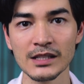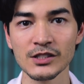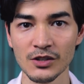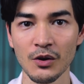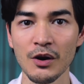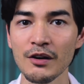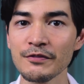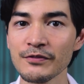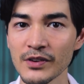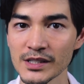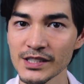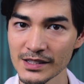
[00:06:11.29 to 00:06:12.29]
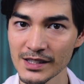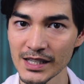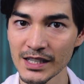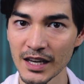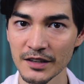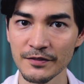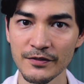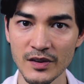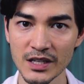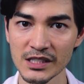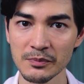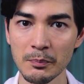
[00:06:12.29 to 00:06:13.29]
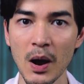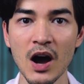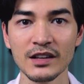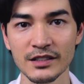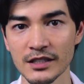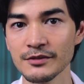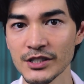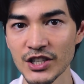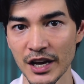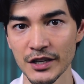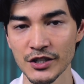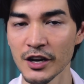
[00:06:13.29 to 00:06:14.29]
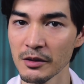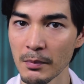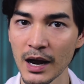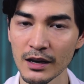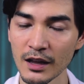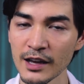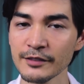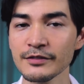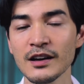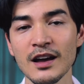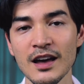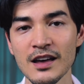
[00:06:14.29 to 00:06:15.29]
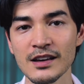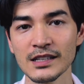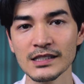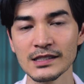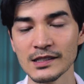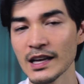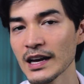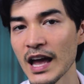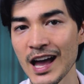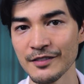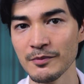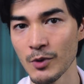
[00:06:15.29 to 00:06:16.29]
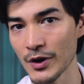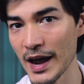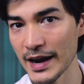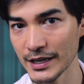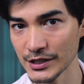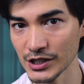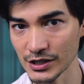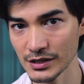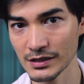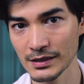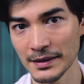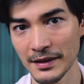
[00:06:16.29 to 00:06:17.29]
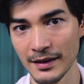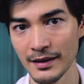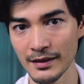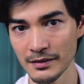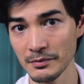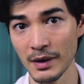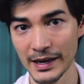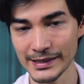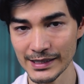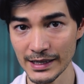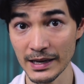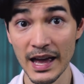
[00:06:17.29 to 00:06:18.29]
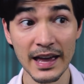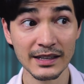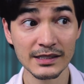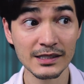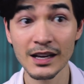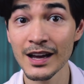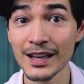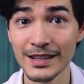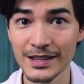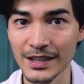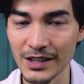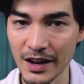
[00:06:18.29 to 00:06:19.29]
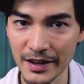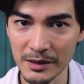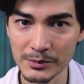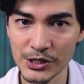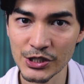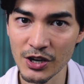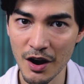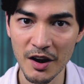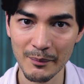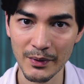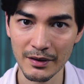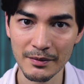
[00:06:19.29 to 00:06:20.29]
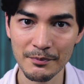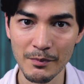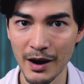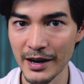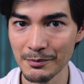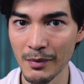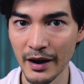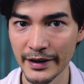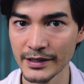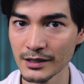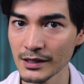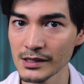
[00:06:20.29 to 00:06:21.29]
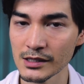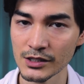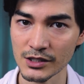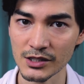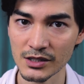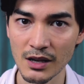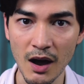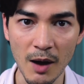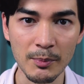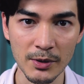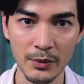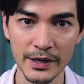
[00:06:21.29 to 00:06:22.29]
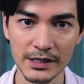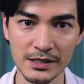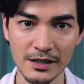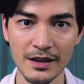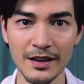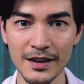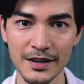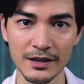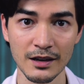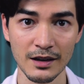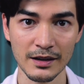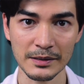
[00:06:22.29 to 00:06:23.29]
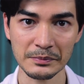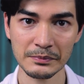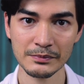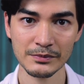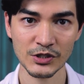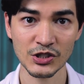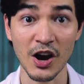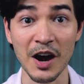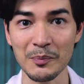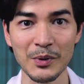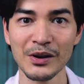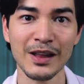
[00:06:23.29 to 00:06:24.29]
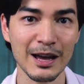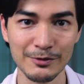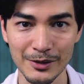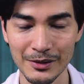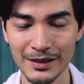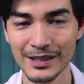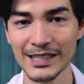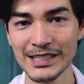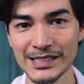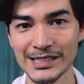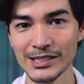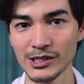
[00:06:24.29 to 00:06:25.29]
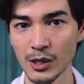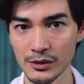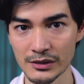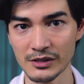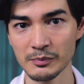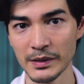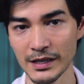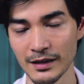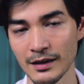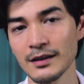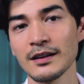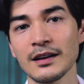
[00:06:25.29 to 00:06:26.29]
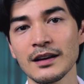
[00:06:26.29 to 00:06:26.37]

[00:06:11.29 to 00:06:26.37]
So first thing and first positive change in my life is that I have more energy in my day and that I am sharper. My mind just operates in a sharper level, so to speak,